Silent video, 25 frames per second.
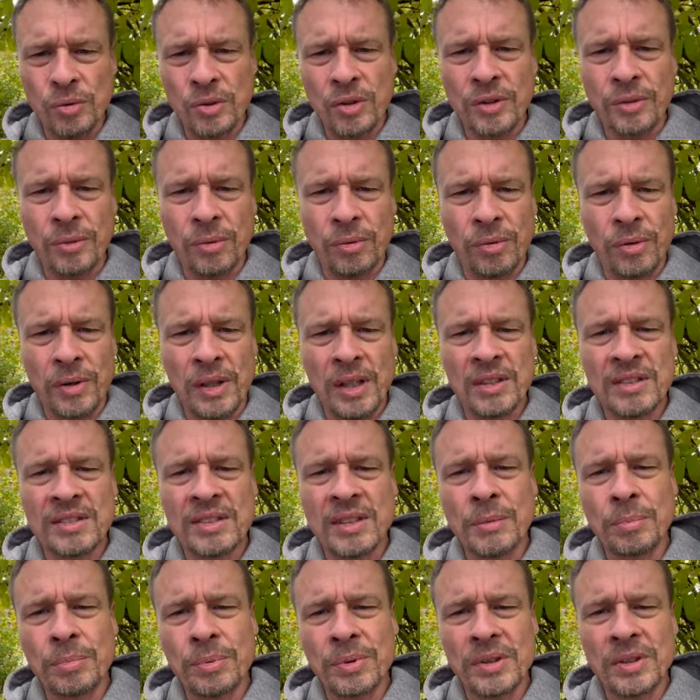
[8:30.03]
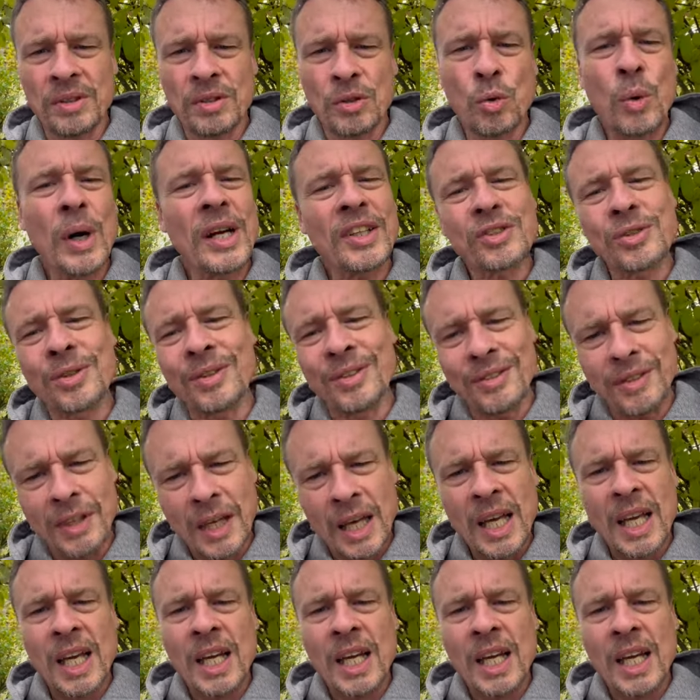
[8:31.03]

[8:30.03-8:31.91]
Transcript: not three separate questions.